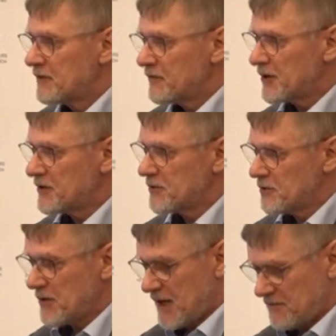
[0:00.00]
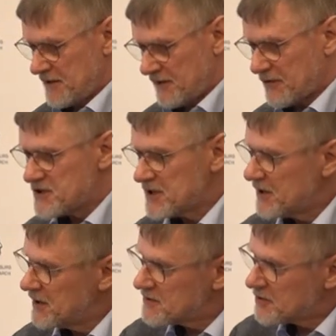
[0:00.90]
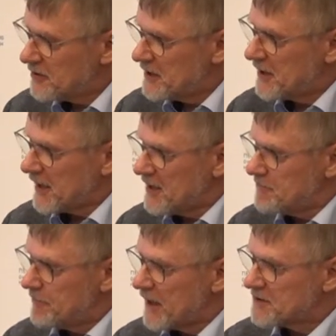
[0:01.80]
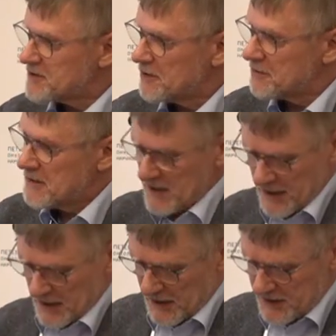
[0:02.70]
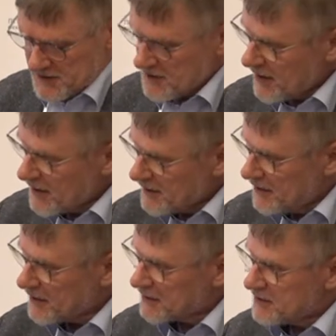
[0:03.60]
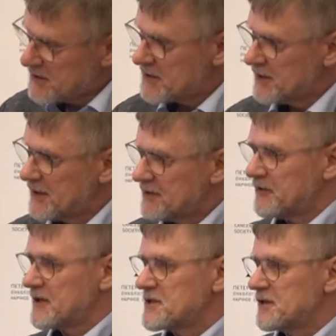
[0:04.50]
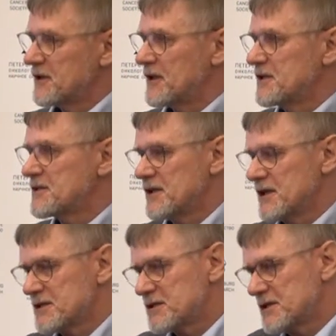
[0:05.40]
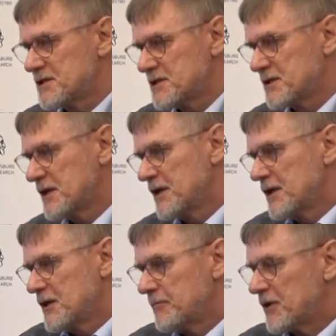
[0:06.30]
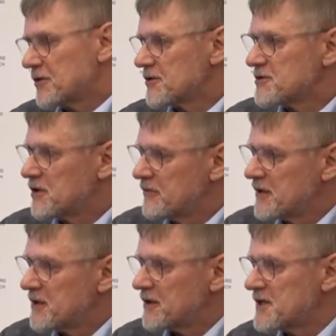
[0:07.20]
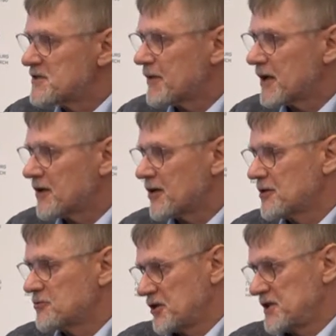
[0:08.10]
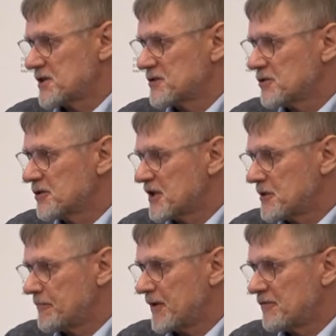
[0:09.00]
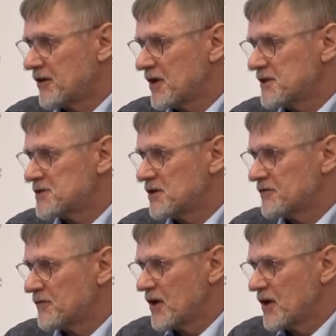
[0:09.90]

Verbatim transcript: where you have never seen screening impact. So it is likely that this increase in the incidence is because of increased background risk, so that the prevalence of